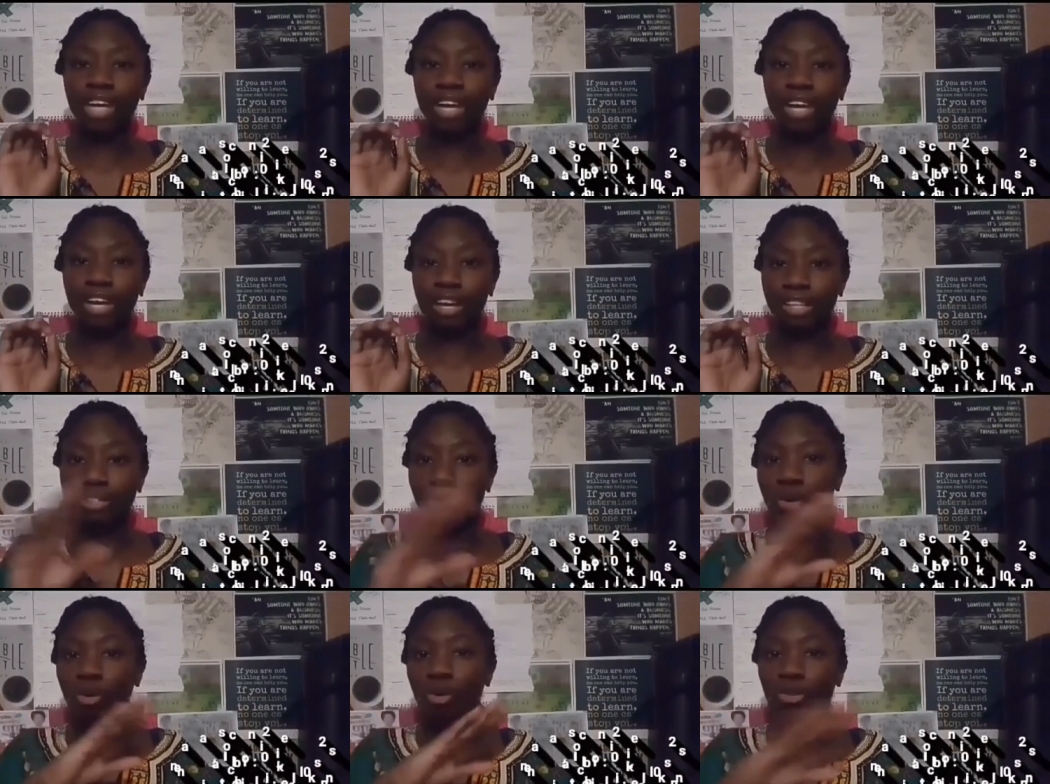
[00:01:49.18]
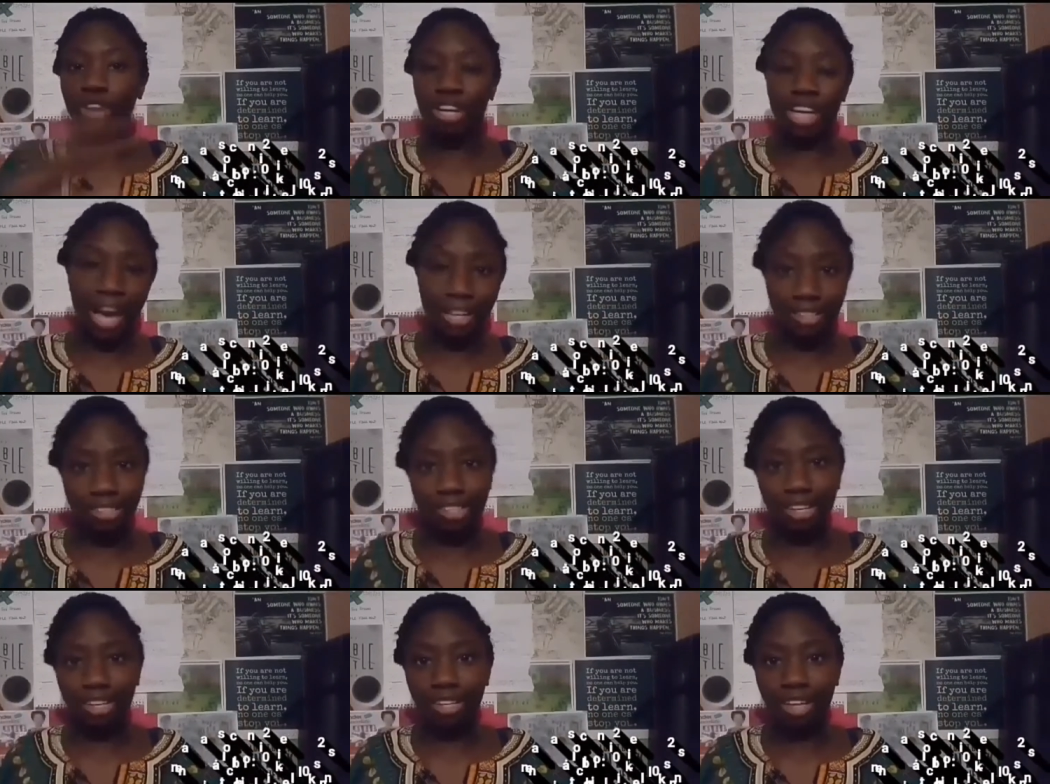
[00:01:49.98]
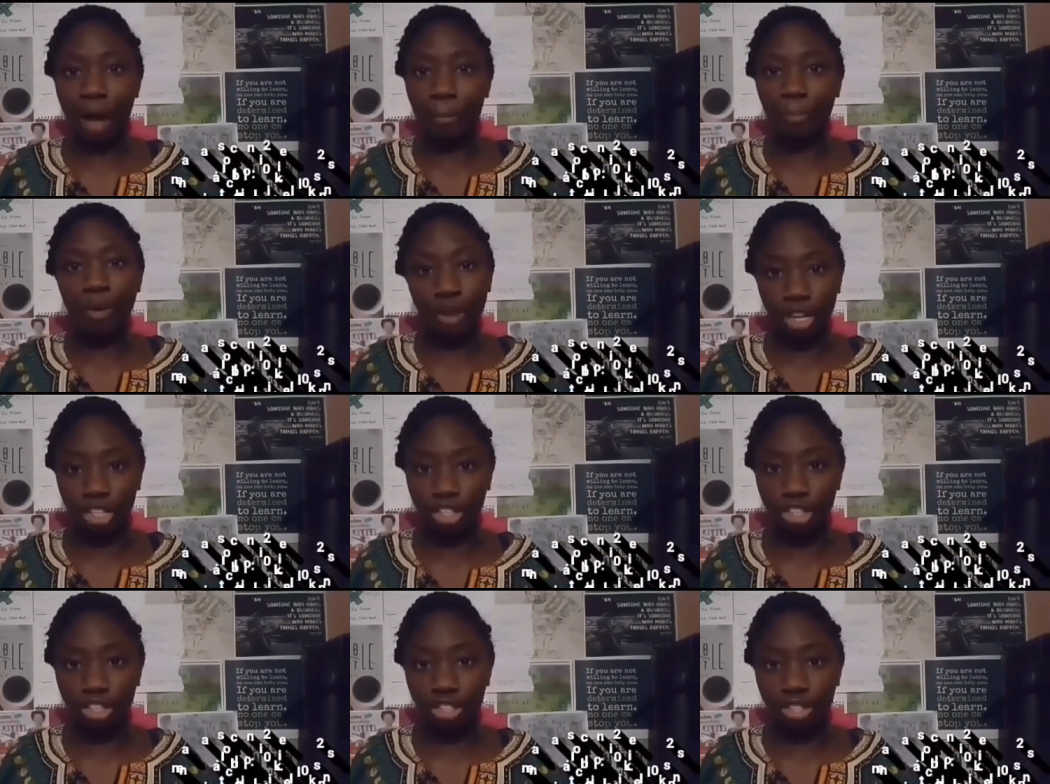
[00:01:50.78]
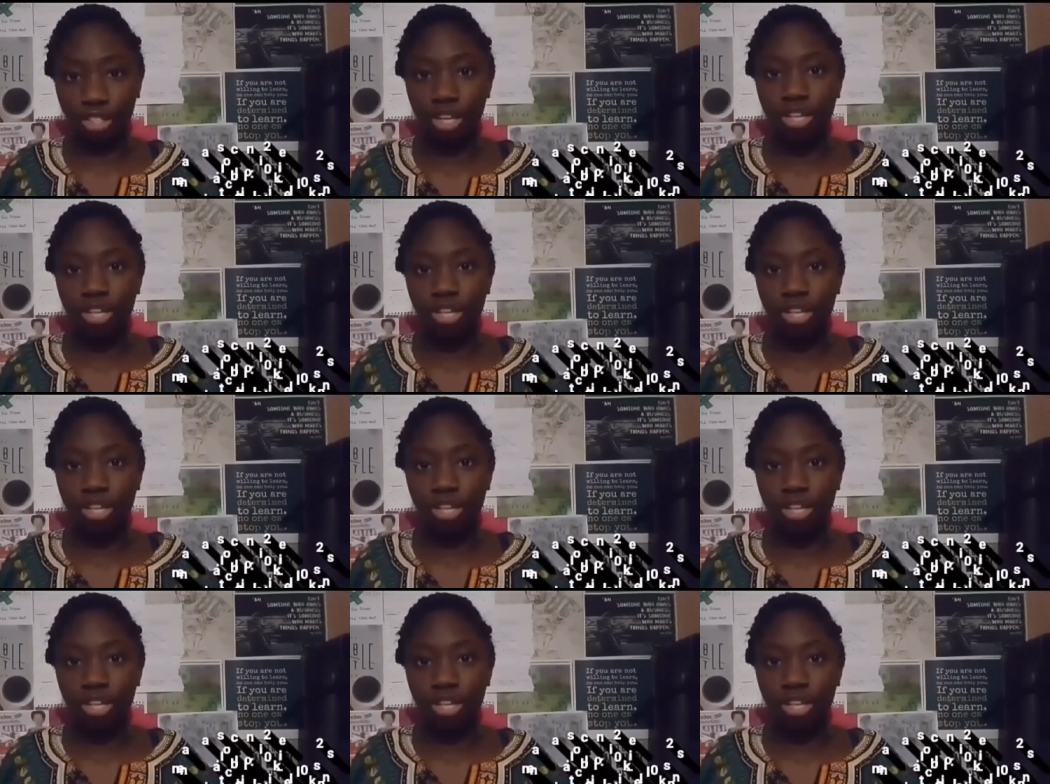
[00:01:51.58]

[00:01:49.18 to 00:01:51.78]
is already edited and polished.